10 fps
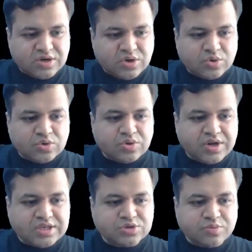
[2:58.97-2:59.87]
2
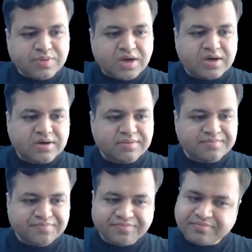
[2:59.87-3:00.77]
raised to power
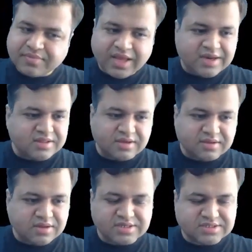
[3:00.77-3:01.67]
anything,
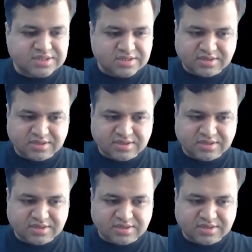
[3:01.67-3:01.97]
let's say